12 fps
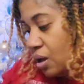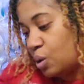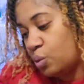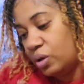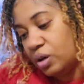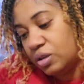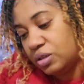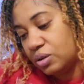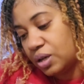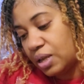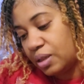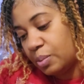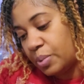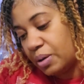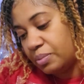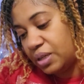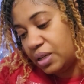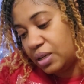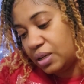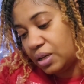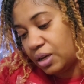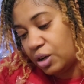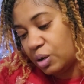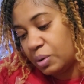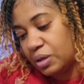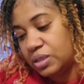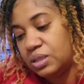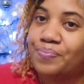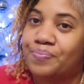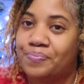We also got the pumpkin and caramel deep.